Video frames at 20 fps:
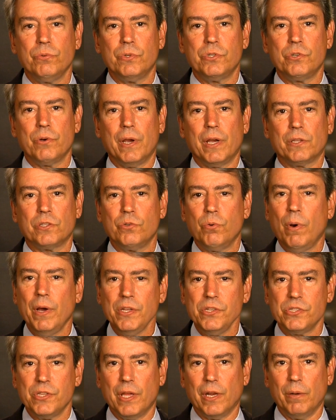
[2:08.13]
attract
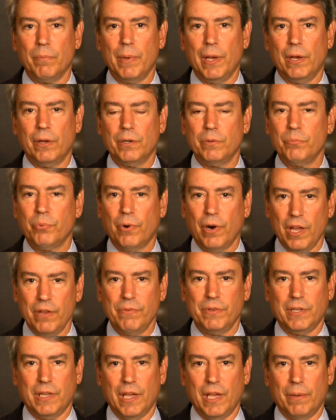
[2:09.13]
twice that amount in
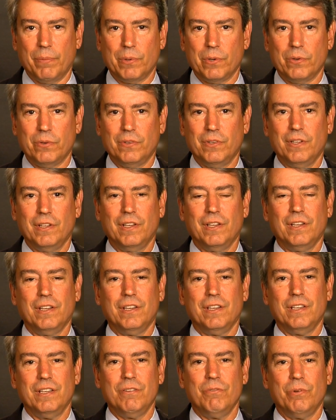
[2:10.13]
private capital.
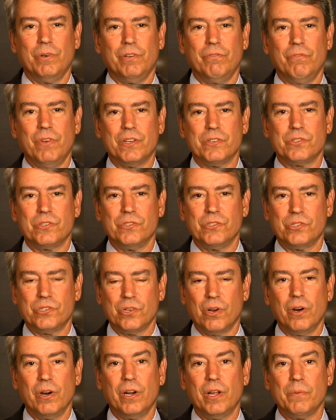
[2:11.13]
It would invest in
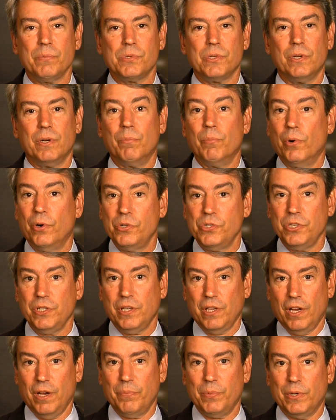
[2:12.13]
startups and emerging
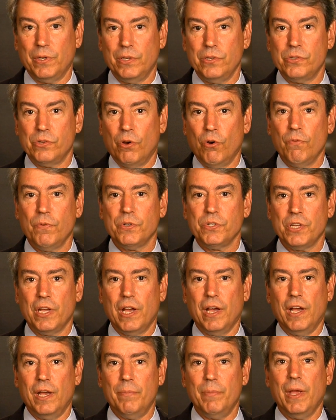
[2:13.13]
companies over
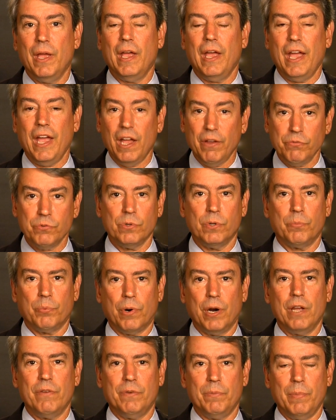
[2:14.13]
time after a
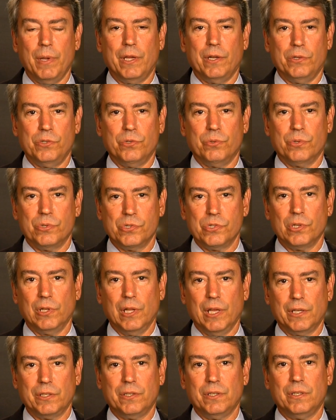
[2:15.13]
private manager is
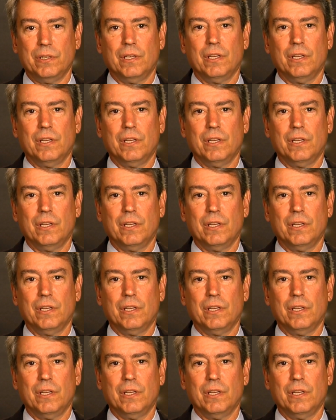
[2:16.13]
selected.